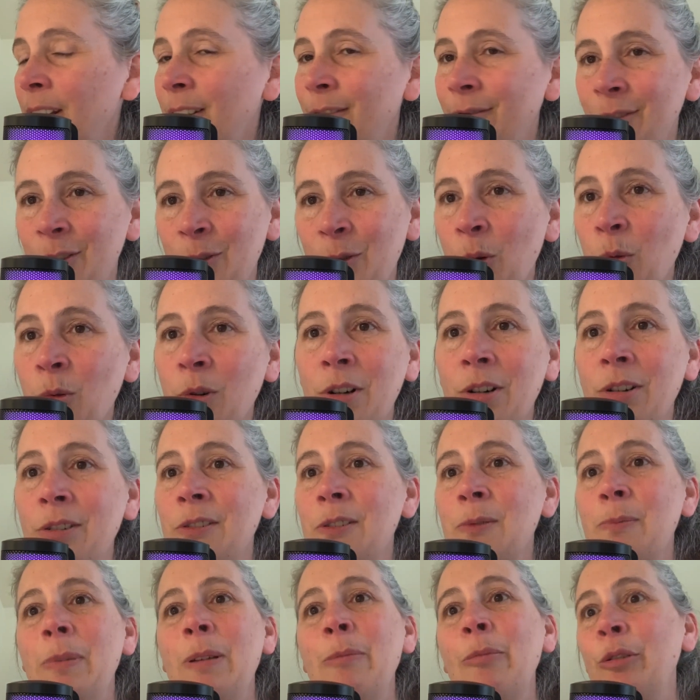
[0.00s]

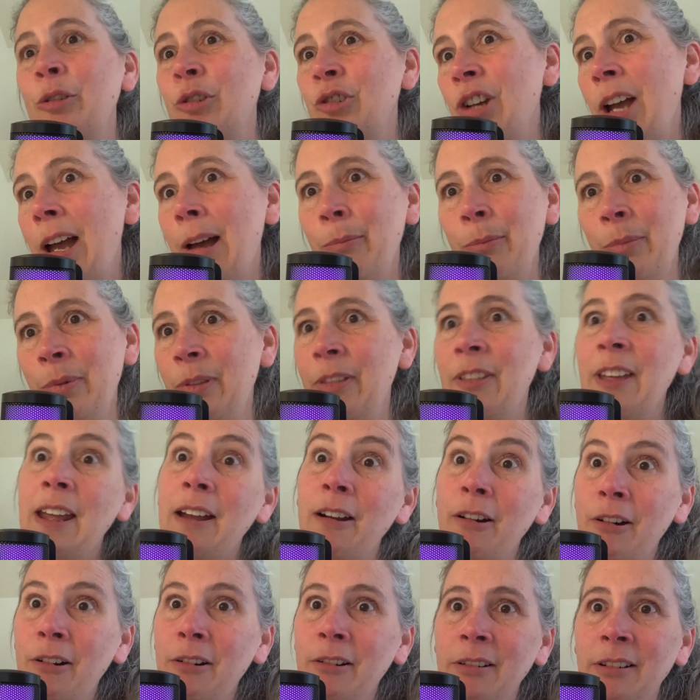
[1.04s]
stores. People shop
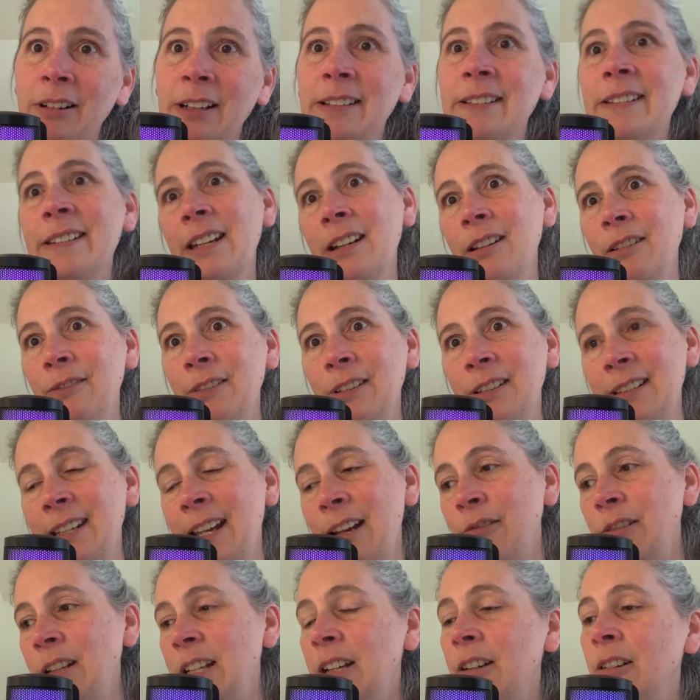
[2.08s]
there instead of in
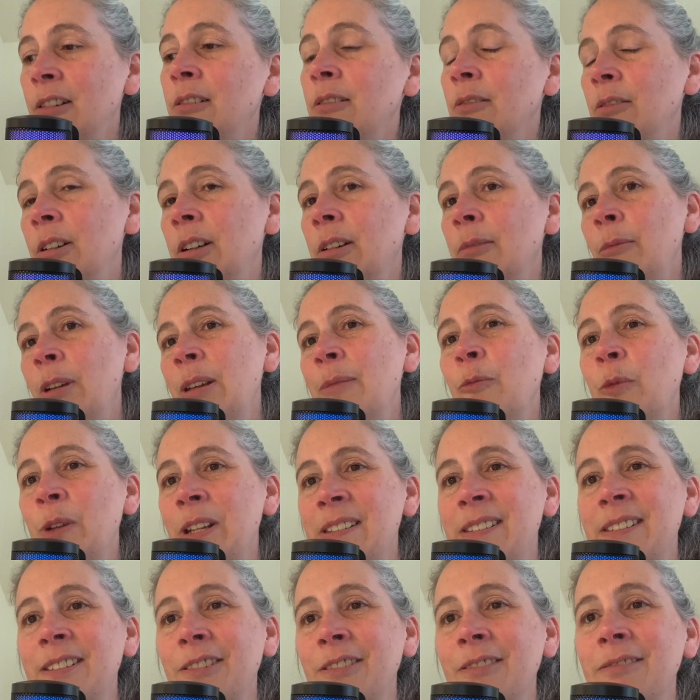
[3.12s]
town here. I mean, we
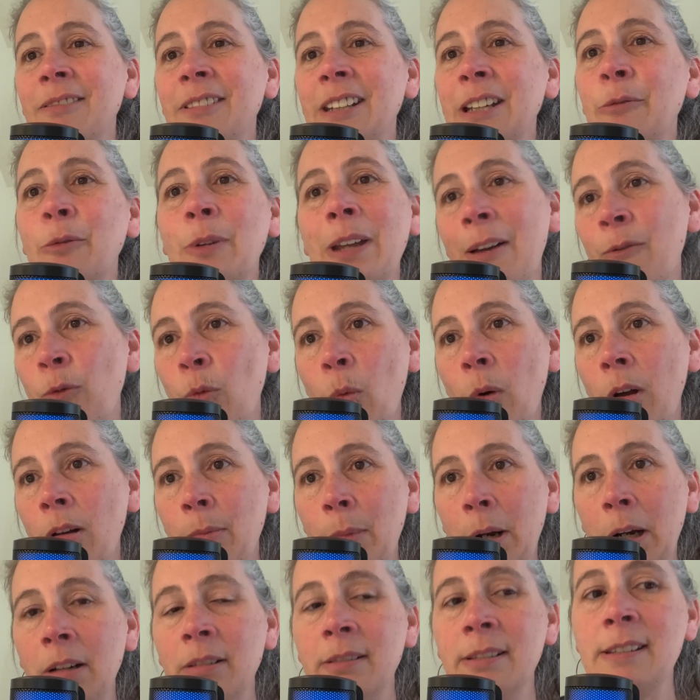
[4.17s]
have a
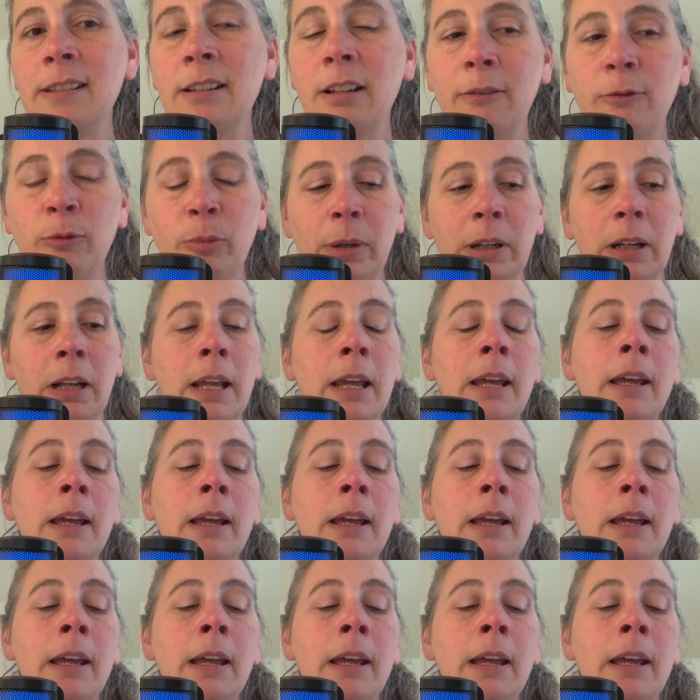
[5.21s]
Walmart and stuff, but